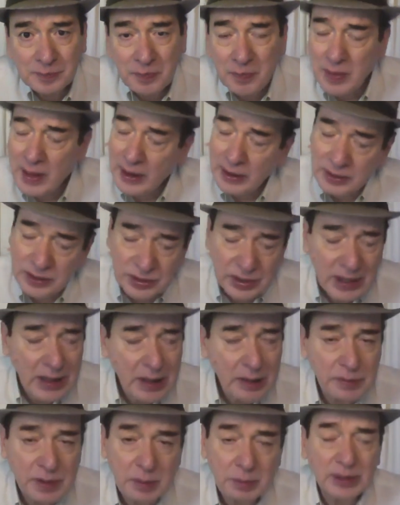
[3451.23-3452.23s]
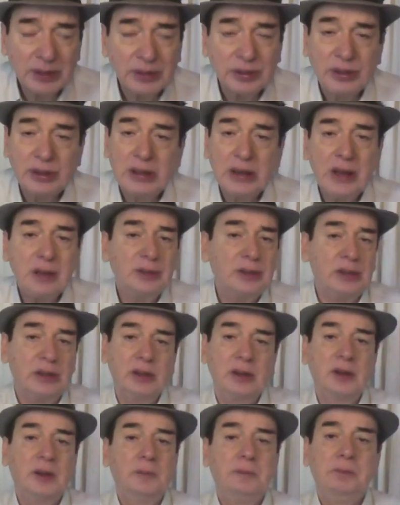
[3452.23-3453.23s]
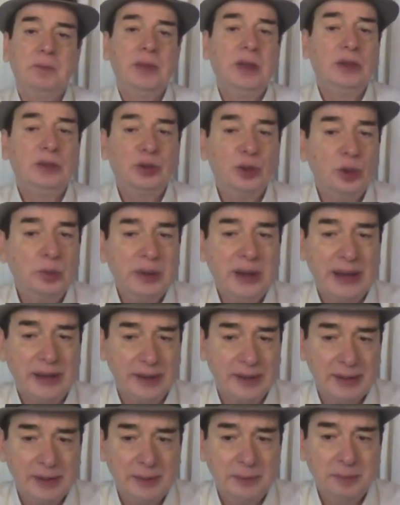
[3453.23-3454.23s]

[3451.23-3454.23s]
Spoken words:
And still, if the person doesn't, so be it.